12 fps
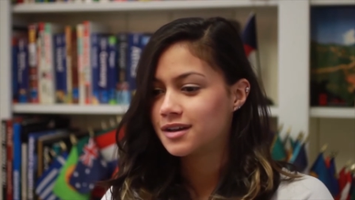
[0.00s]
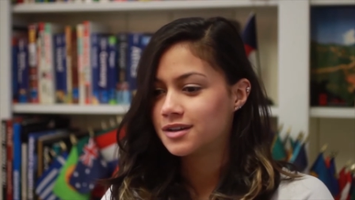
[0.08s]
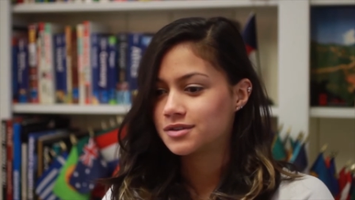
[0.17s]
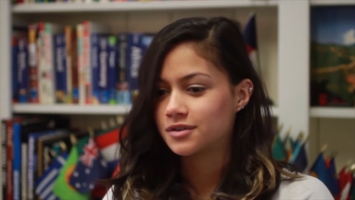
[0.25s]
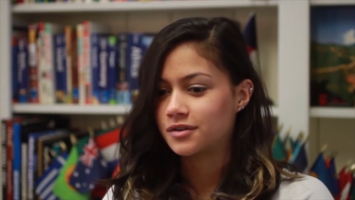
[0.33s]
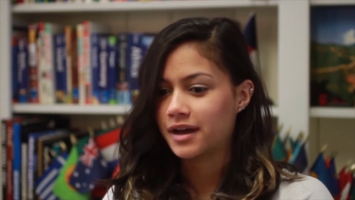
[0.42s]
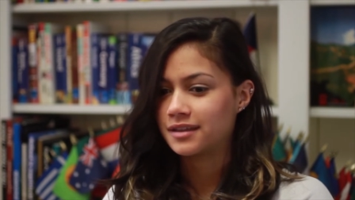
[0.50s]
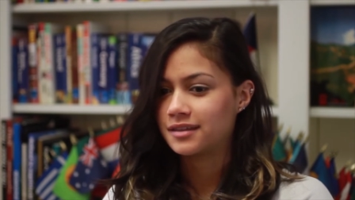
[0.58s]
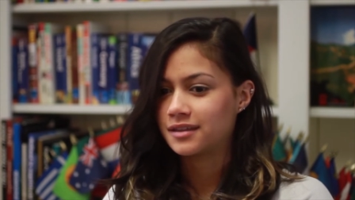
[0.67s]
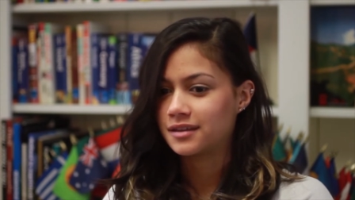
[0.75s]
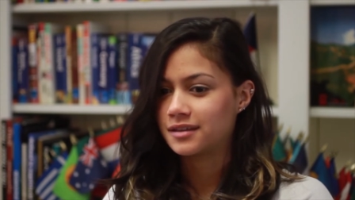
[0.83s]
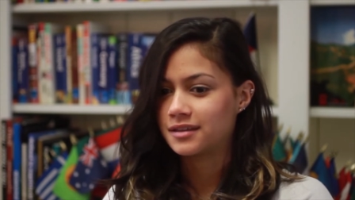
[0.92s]
So I
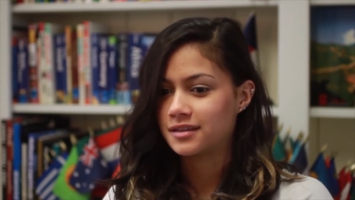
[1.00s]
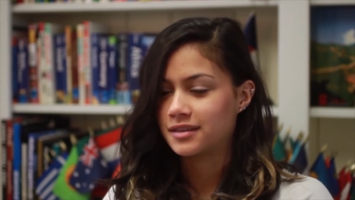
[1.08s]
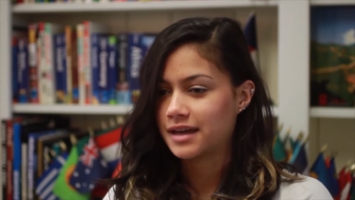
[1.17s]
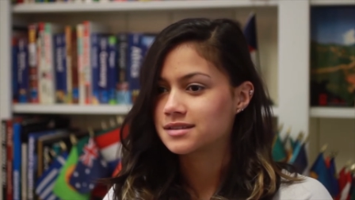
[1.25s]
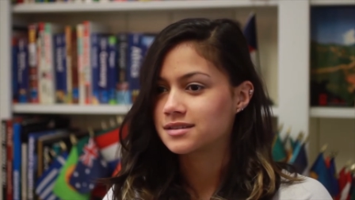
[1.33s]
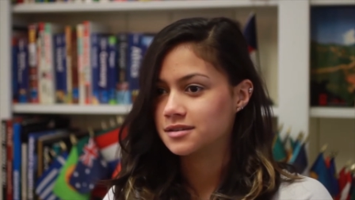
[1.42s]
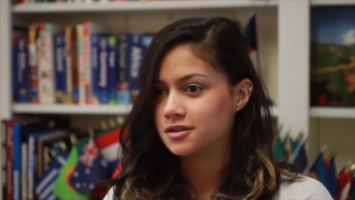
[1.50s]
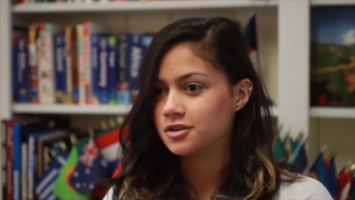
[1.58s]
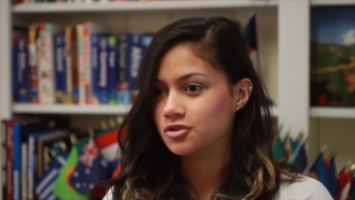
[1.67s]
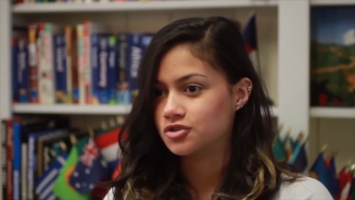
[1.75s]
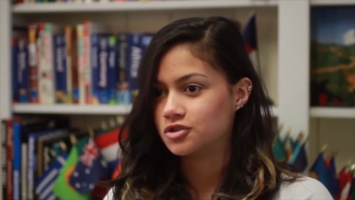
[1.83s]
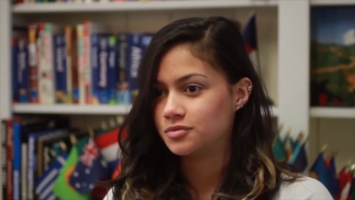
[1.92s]
think that that's going to
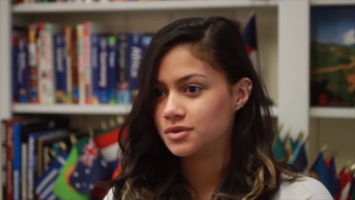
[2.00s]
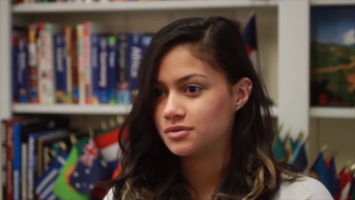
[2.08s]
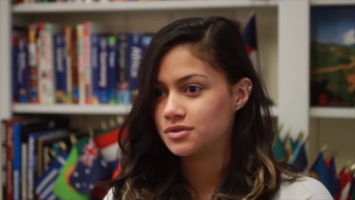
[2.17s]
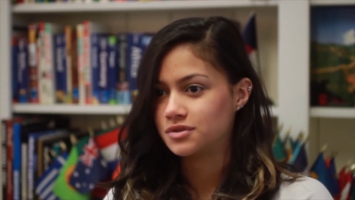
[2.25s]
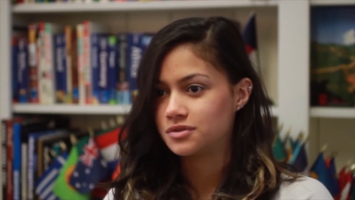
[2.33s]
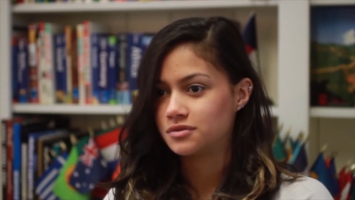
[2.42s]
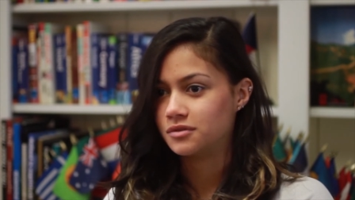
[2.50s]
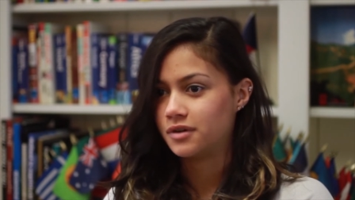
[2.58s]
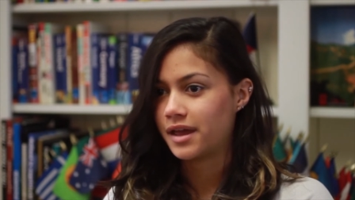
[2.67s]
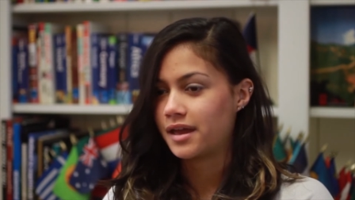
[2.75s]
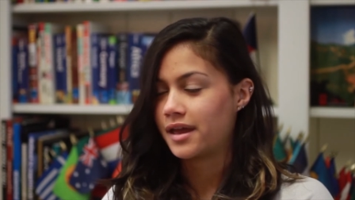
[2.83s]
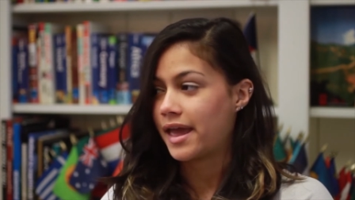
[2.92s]
contribute to
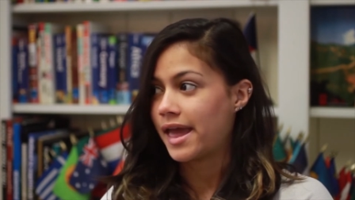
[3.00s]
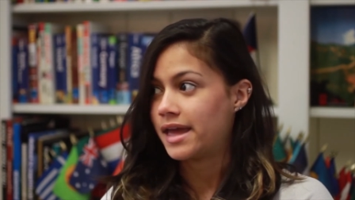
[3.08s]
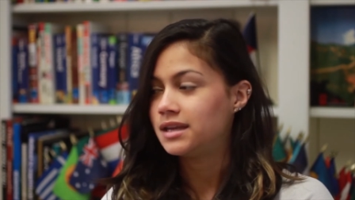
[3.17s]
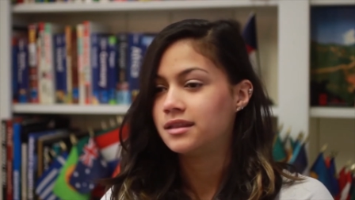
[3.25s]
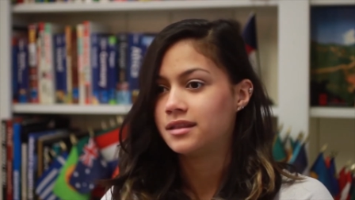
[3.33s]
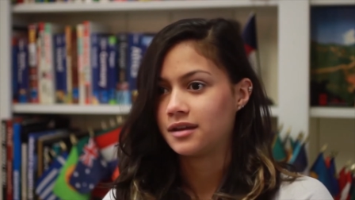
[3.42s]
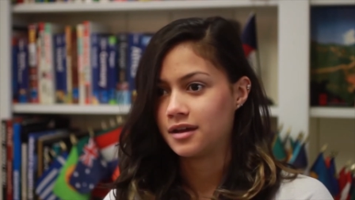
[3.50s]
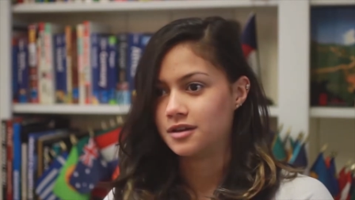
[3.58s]
anything I